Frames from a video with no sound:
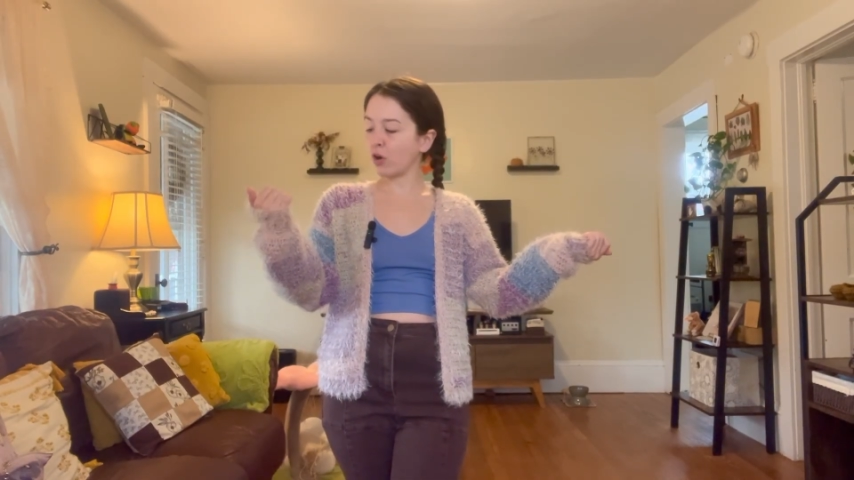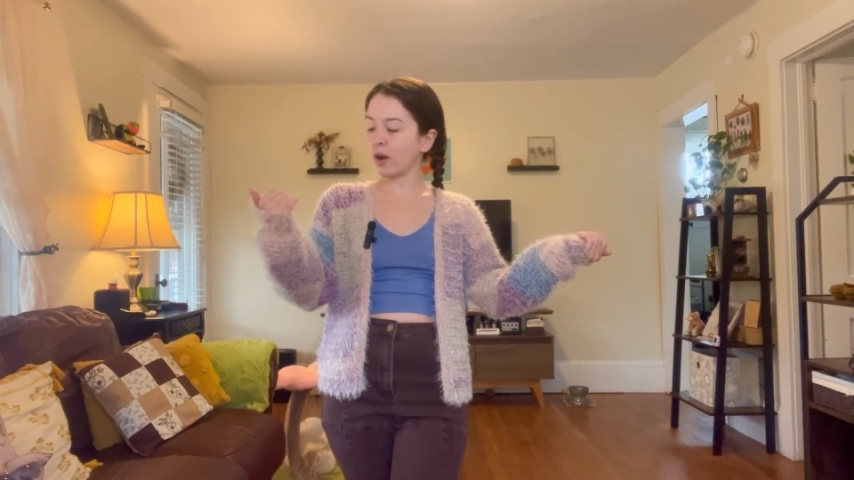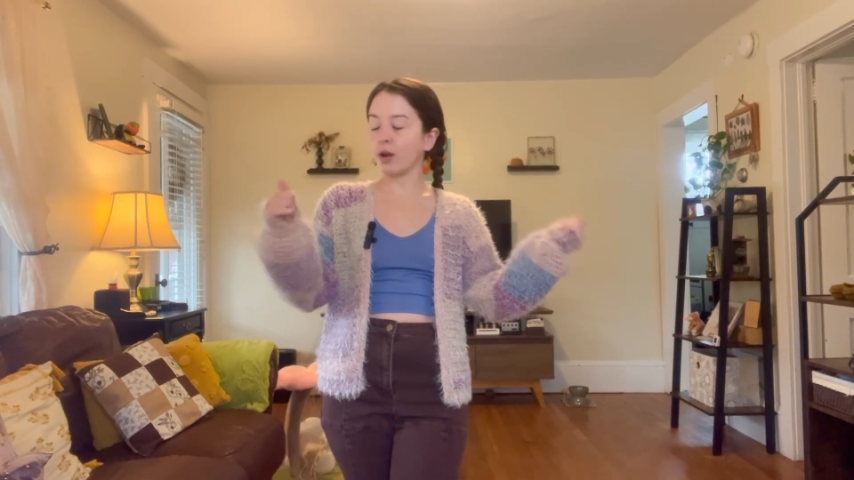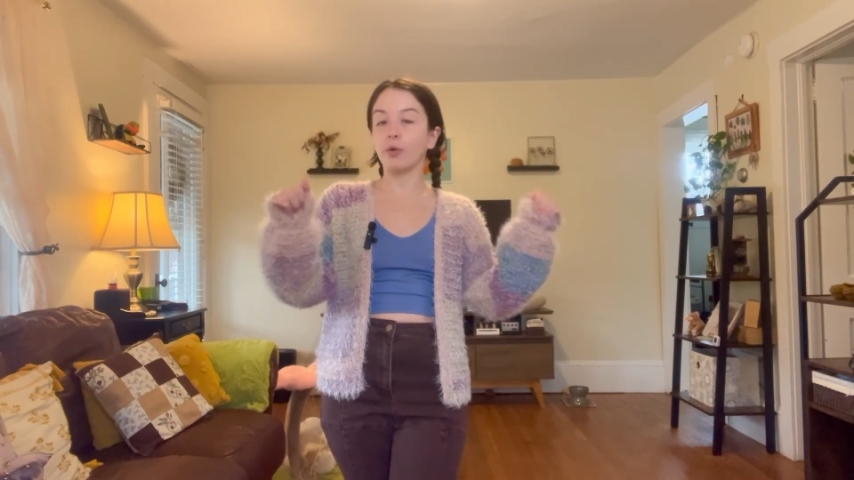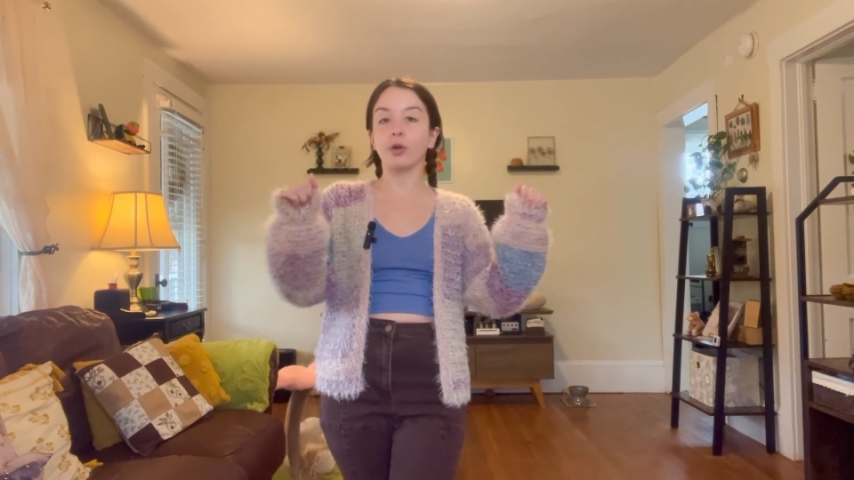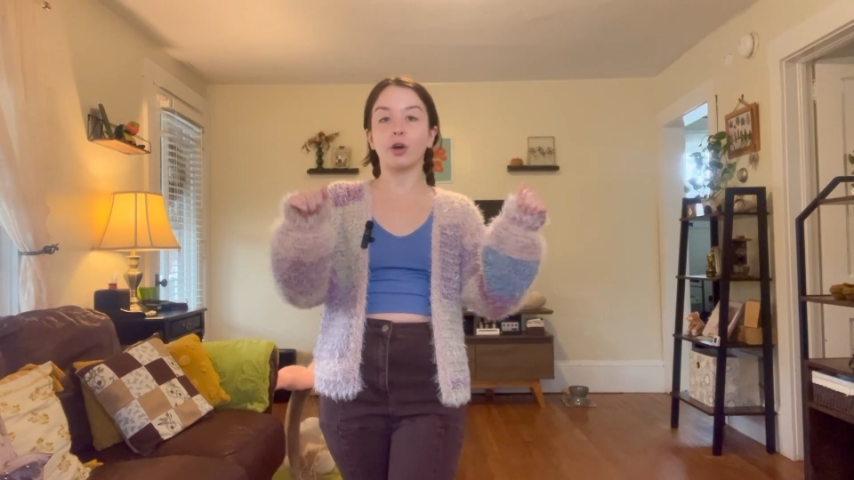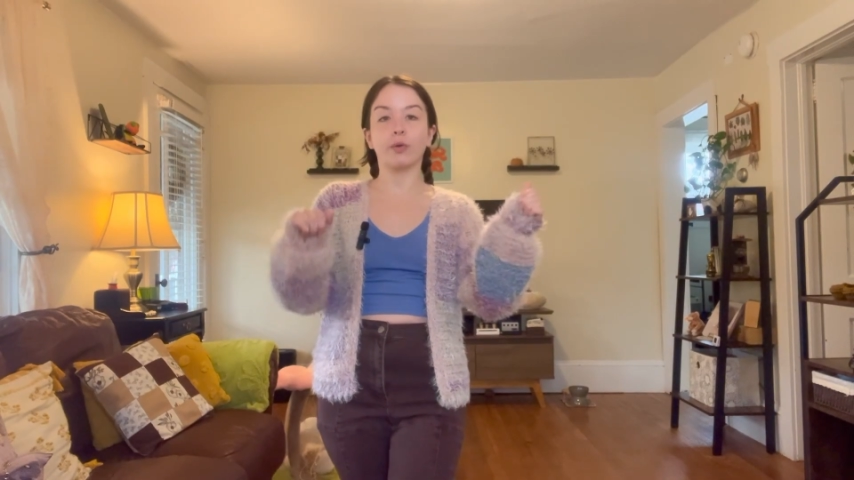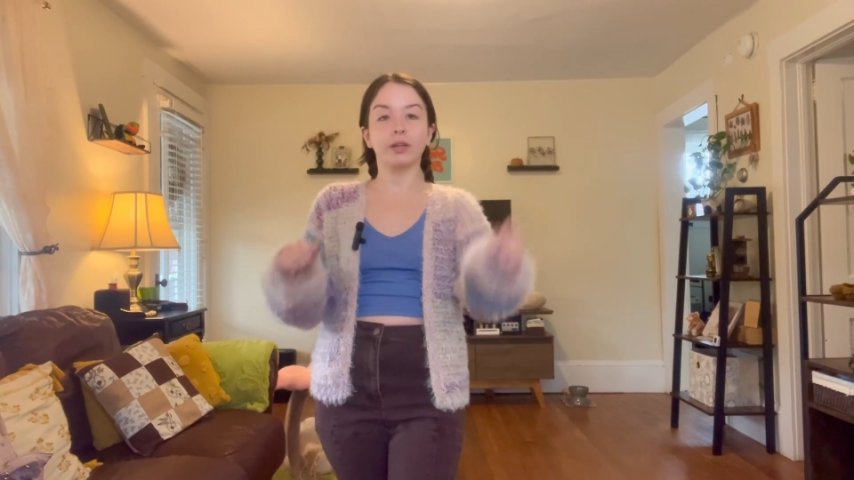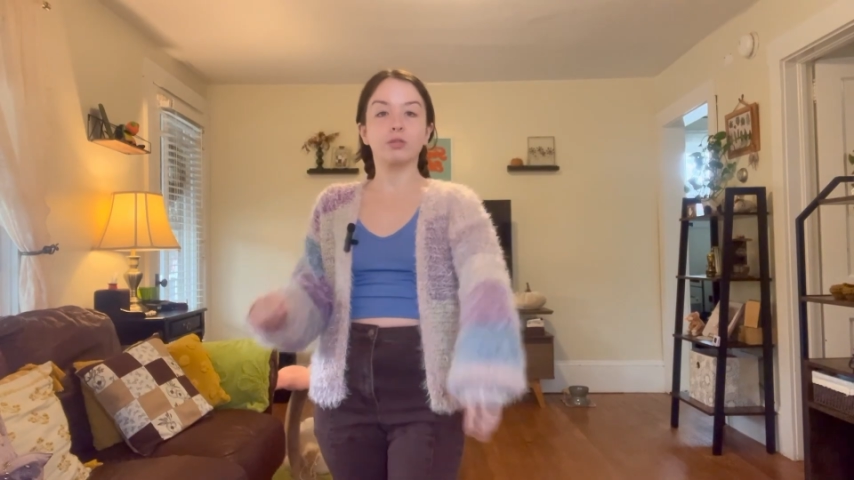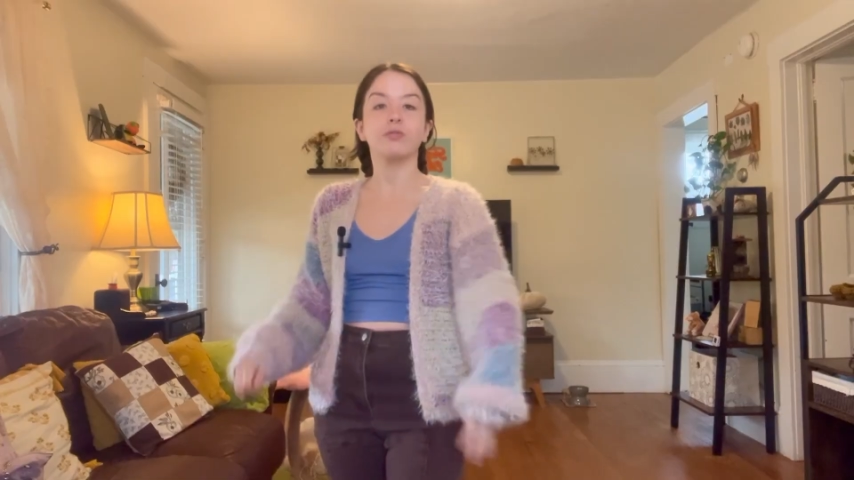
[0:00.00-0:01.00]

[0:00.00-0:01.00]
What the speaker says: I don't know. It's